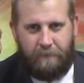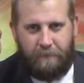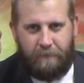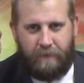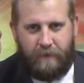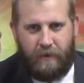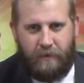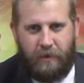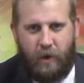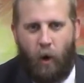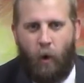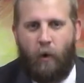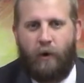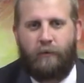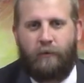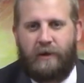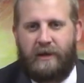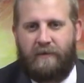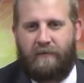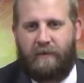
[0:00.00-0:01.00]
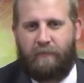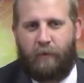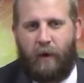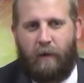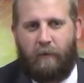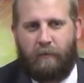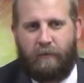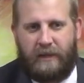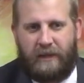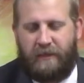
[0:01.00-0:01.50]
no one would even
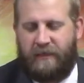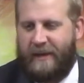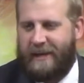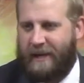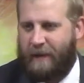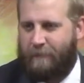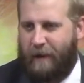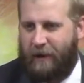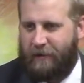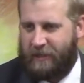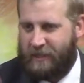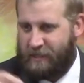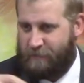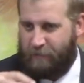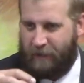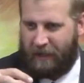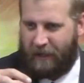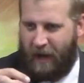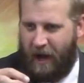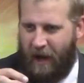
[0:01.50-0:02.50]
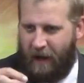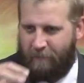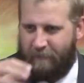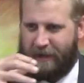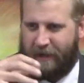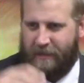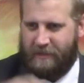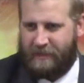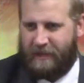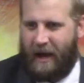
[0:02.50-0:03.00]
probably think about this but God
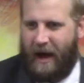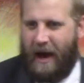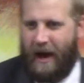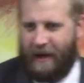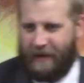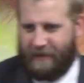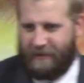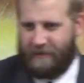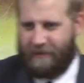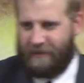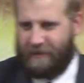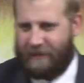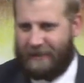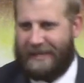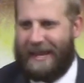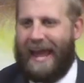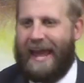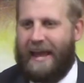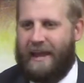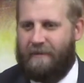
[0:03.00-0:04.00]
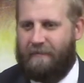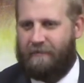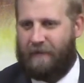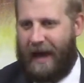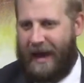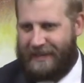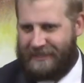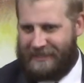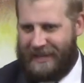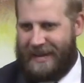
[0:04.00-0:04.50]
because God gave
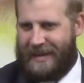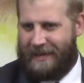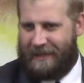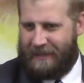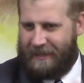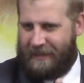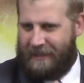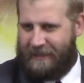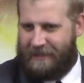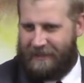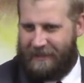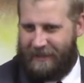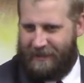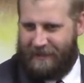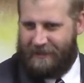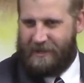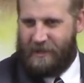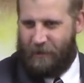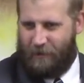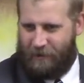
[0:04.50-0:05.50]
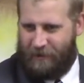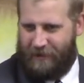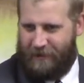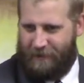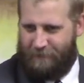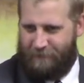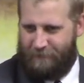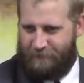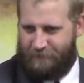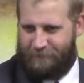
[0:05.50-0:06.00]
Isaiah the, the you know,
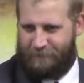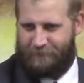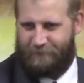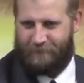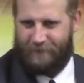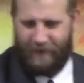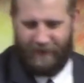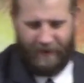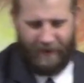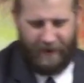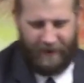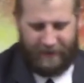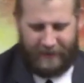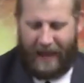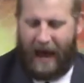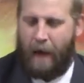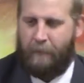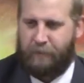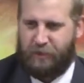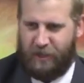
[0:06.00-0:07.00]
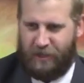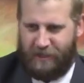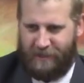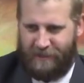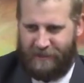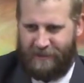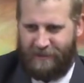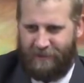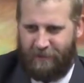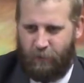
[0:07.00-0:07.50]
the, the option.
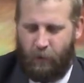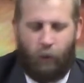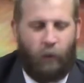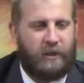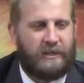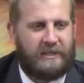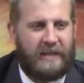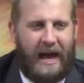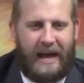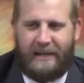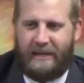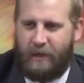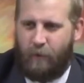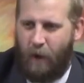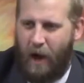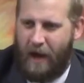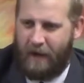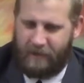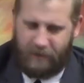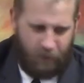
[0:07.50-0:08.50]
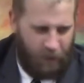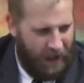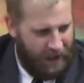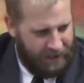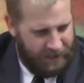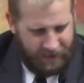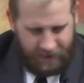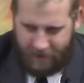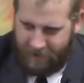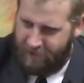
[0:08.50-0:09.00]
Well, what sign do you want? Do you
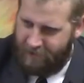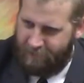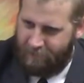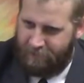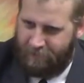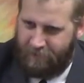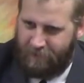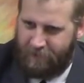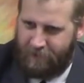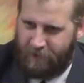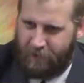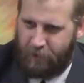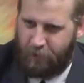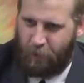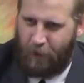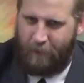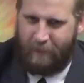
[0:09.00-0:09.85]
want do you want me